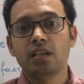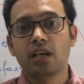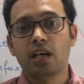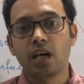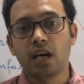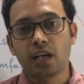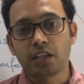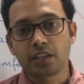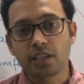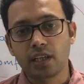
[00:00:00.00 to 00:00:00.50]

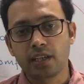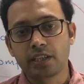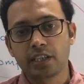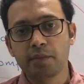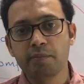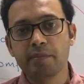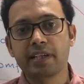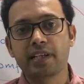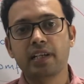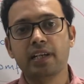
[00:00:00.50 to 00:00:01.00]

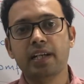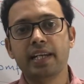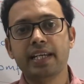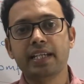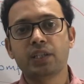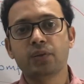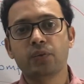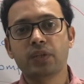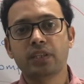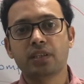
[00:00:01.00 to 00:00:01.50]
ultimately
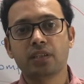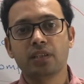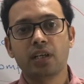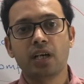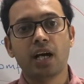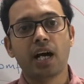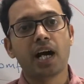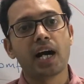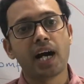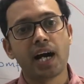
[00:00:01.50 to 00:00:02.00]
linked with
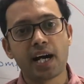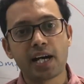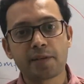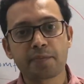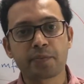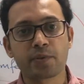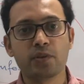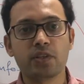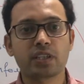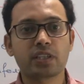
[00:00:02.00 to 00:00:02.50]
a
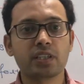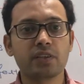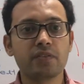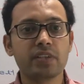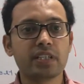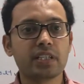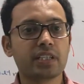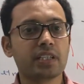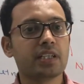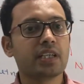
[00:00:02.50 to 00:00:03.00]
higher
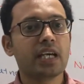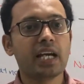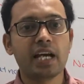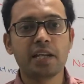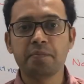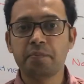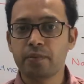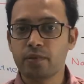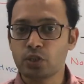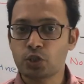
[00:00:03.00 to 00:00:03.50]
productivity
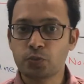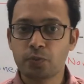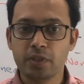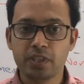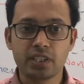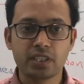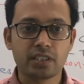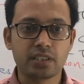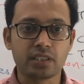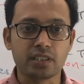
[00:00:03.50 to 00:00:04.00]
and
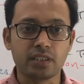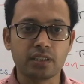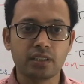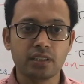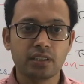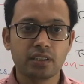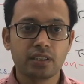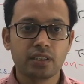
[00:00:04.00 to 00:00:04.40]
prosperity.